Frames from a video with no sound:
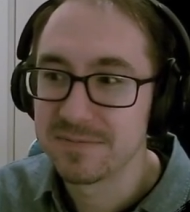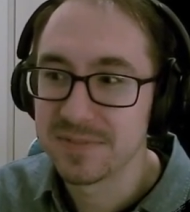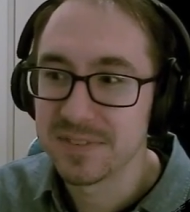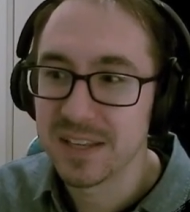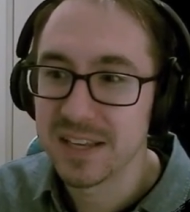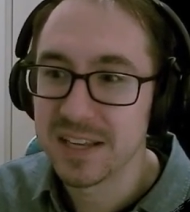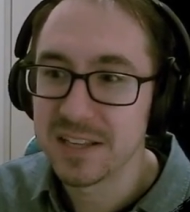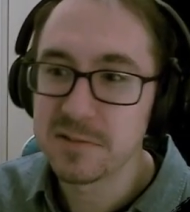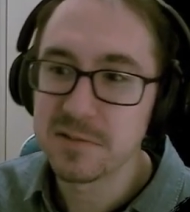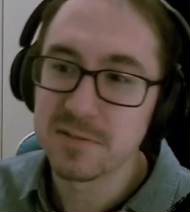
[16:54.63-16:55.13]

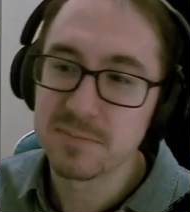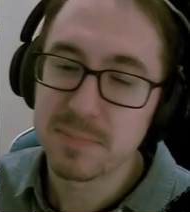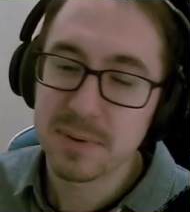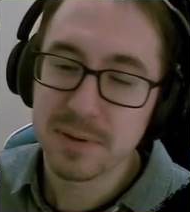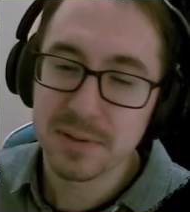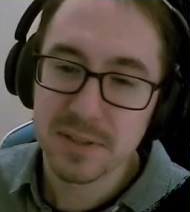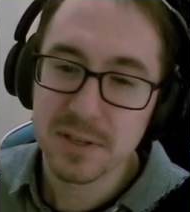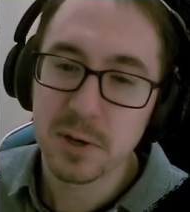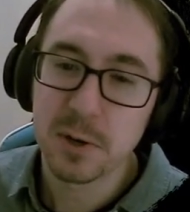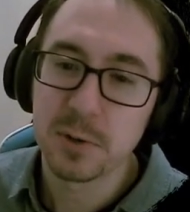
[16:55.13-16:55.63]
it's
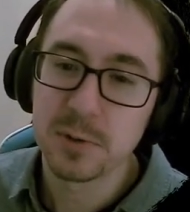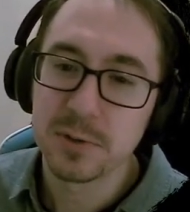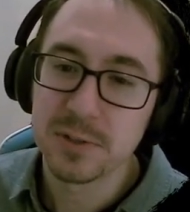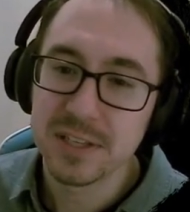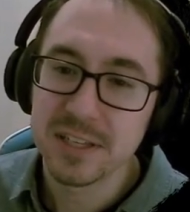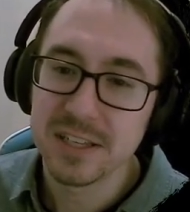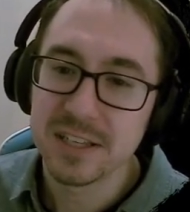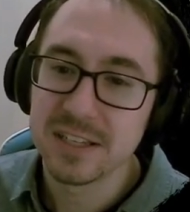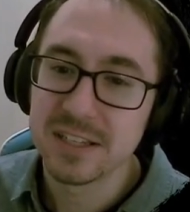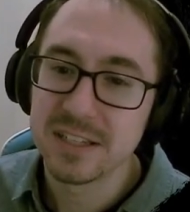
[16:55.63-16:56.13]
about the
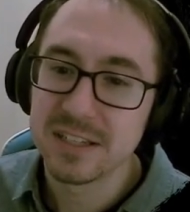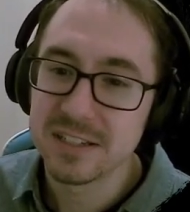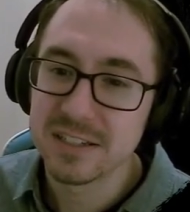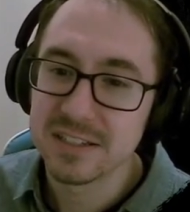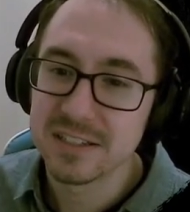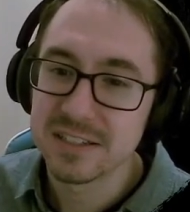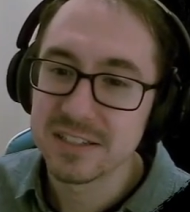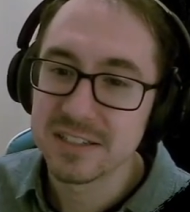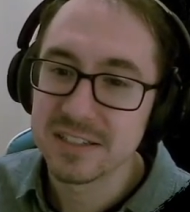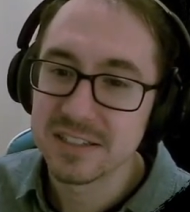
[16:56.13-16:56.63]
only
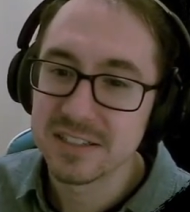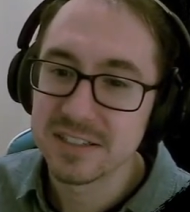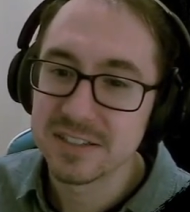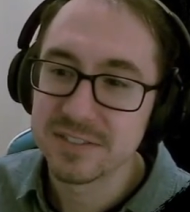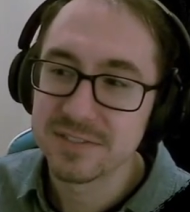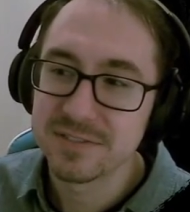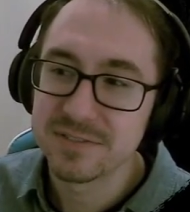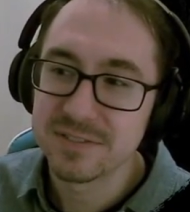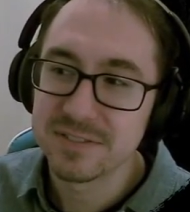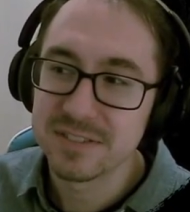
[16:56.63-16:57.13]

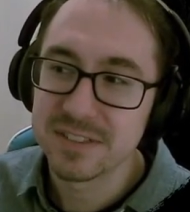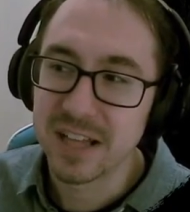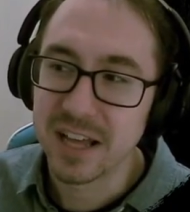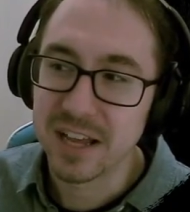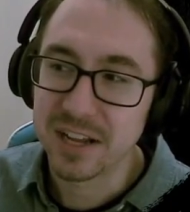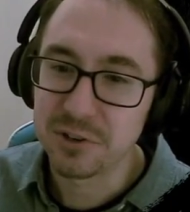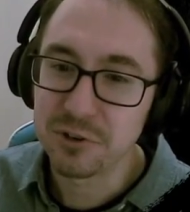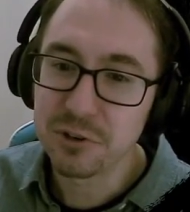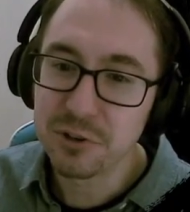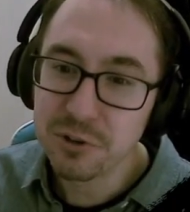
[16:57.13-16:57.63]

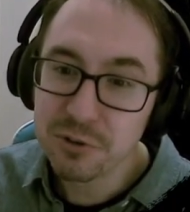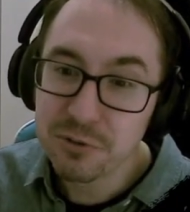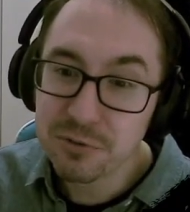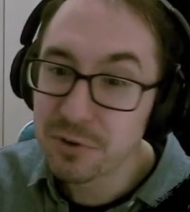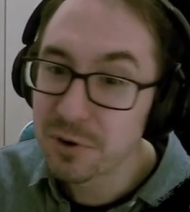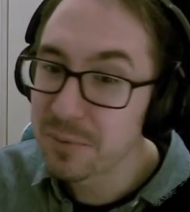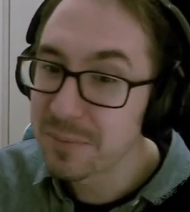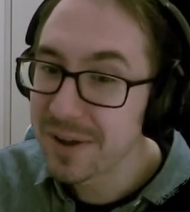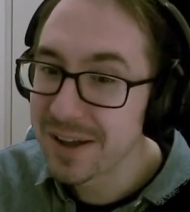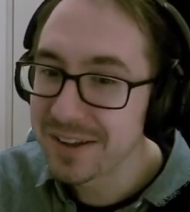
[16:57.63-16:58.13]
like new
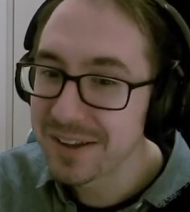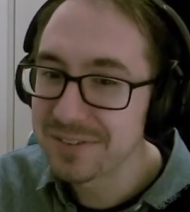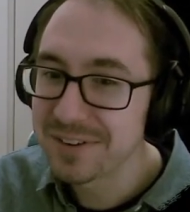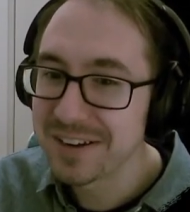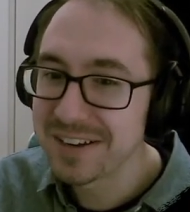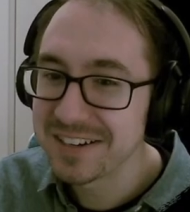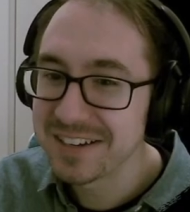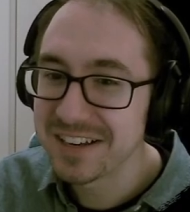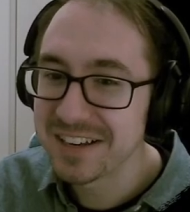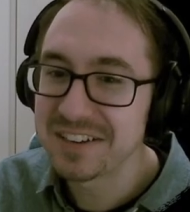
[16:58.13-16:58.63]
format
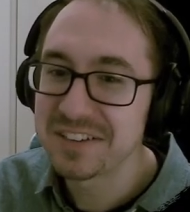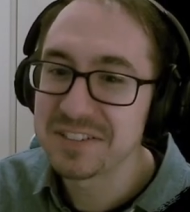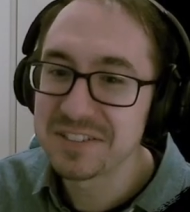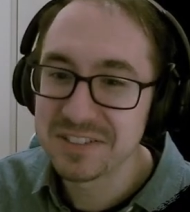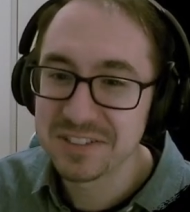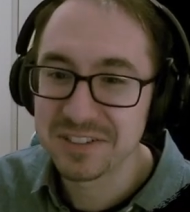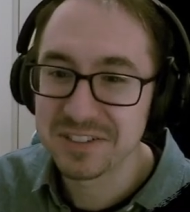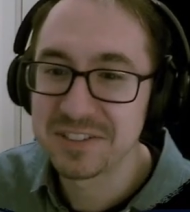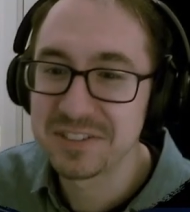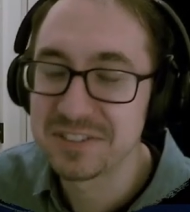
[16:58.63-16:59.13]
right now.
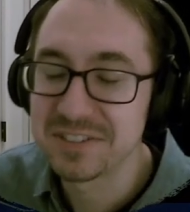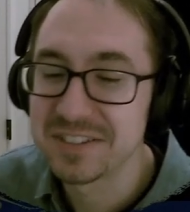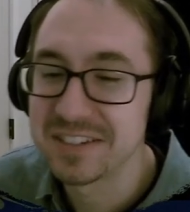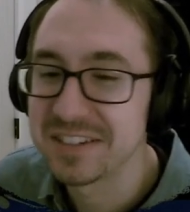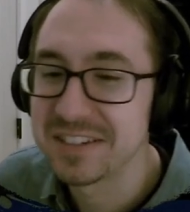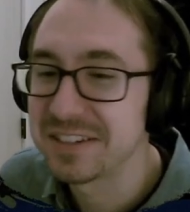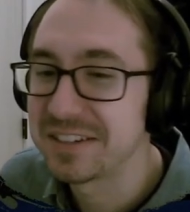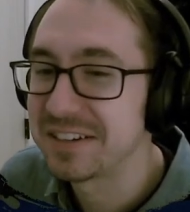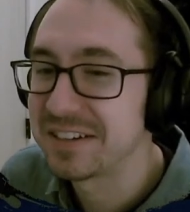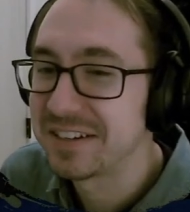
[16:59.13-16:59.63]
So
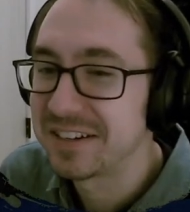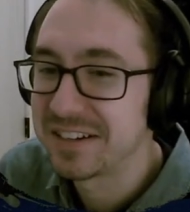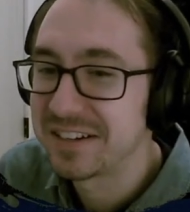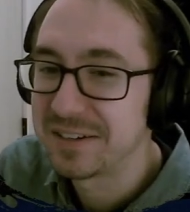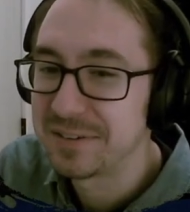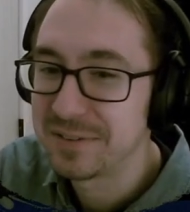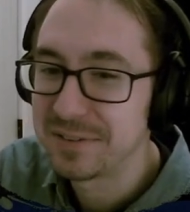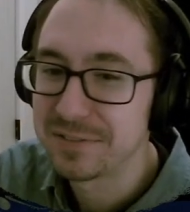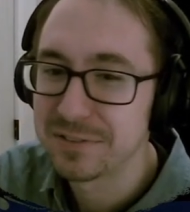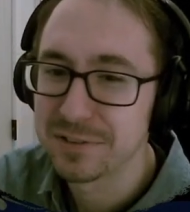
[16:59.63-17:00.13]

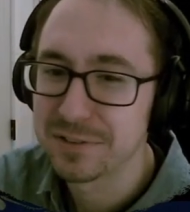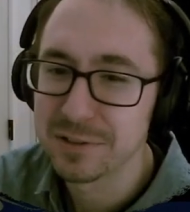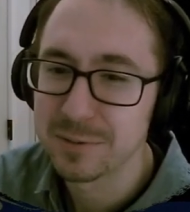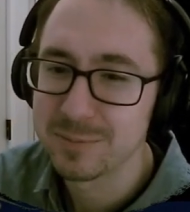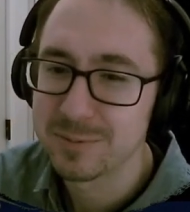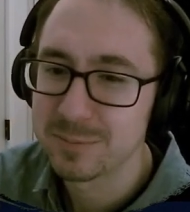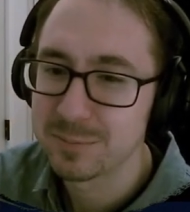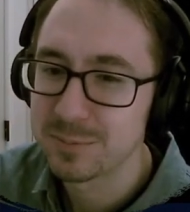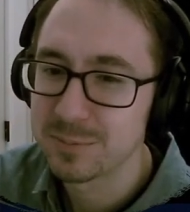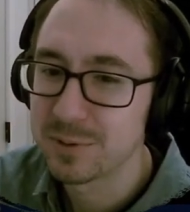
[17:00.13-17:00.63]
if you're a little
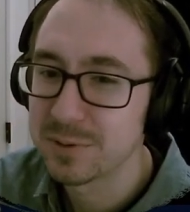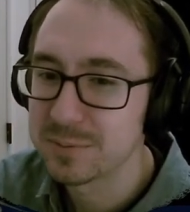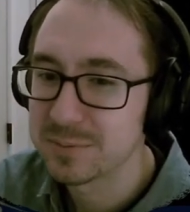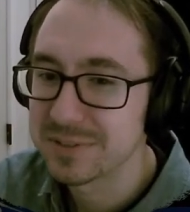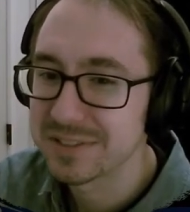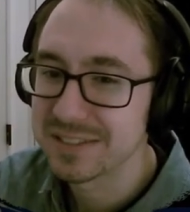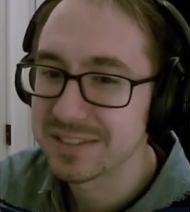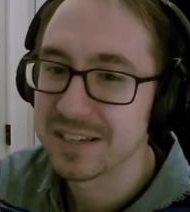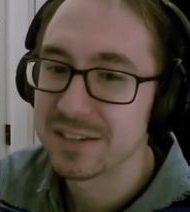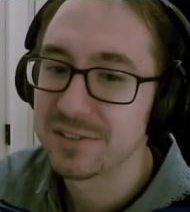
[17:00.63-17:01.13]
bit bored with
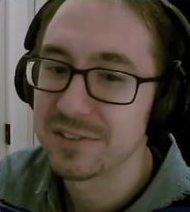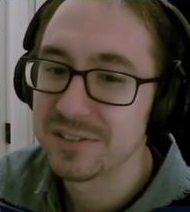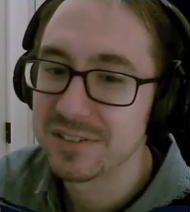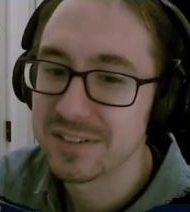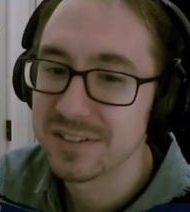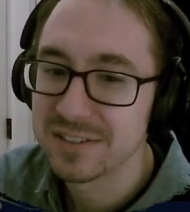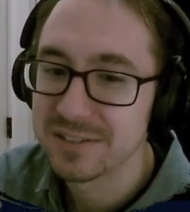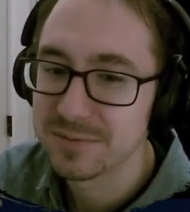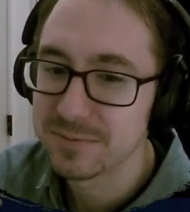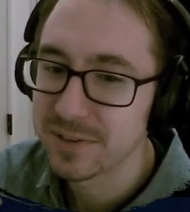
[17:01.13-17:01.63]
standard,
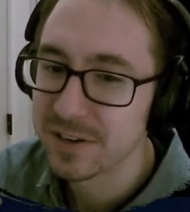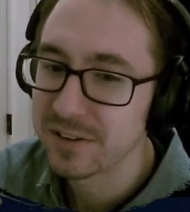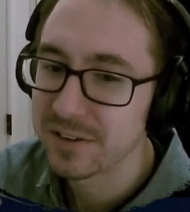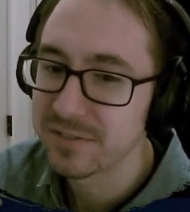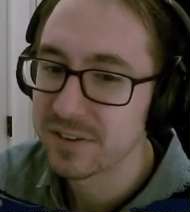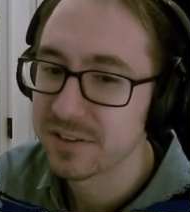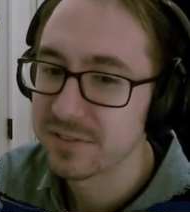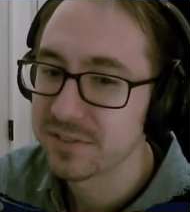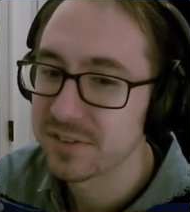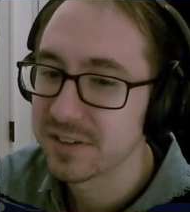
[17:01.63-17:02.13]
it's very,
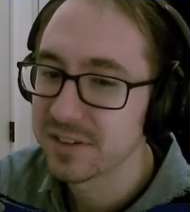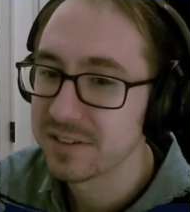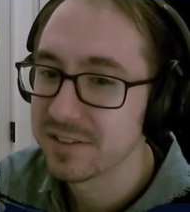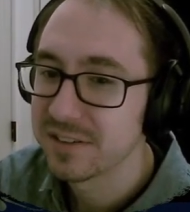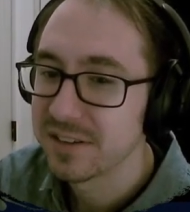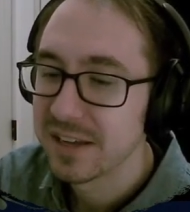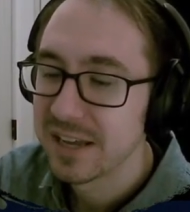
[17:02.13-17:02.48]
very fun.